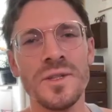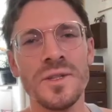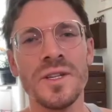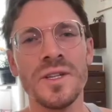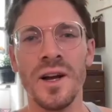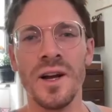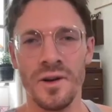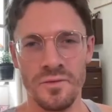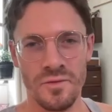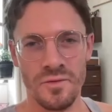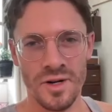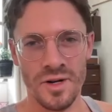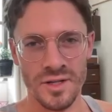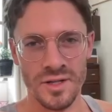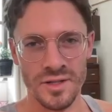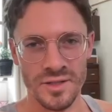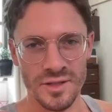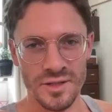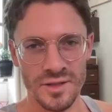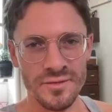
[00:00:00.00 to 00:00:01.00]
kind of
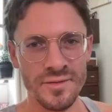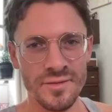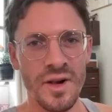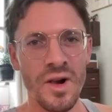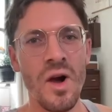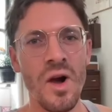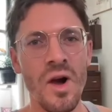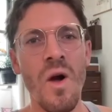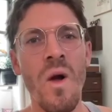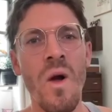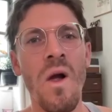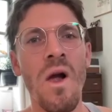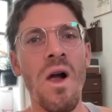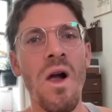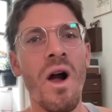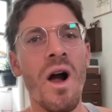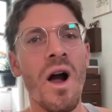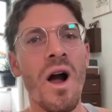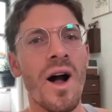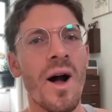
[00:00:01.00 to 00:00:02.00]
wanted to.
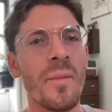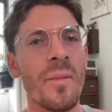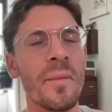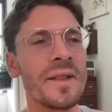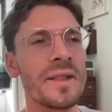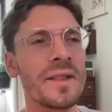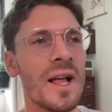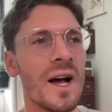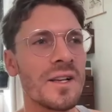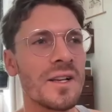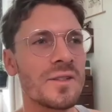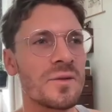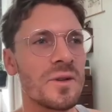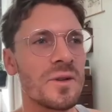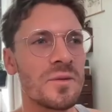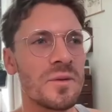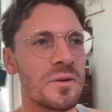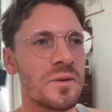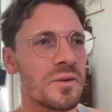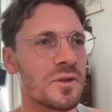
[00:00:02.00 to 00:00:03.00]
And last
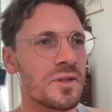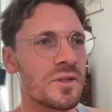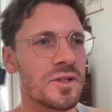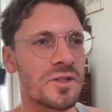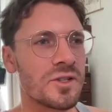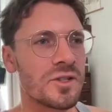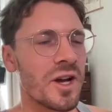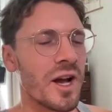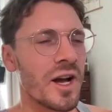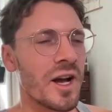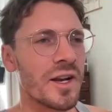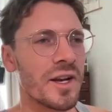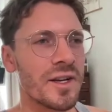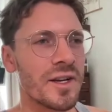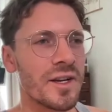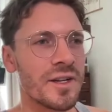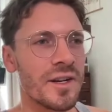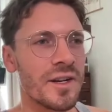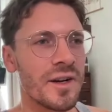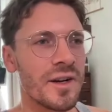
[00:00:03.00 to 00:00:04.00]
week we were just
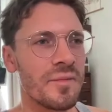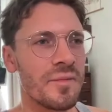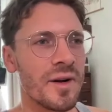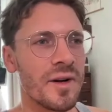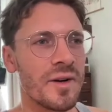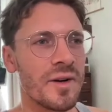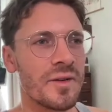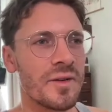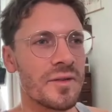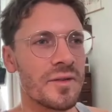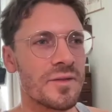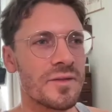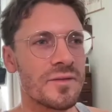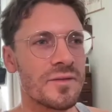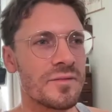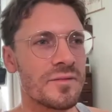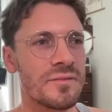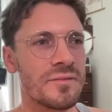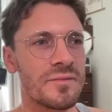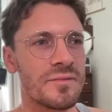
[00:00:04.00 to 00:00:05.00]
chatting about
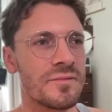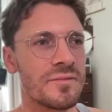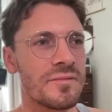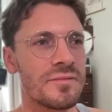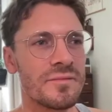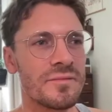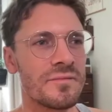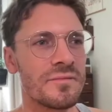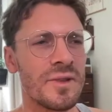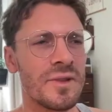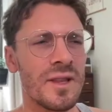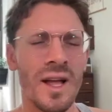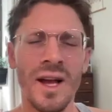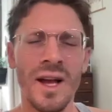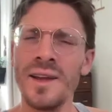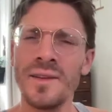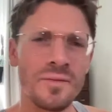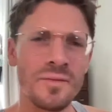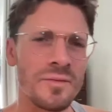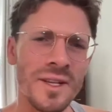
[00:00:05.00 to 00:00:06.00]

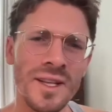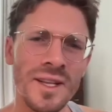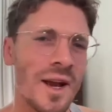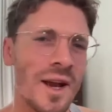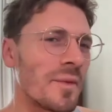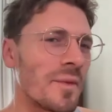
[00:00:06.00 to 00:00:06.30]
life, really.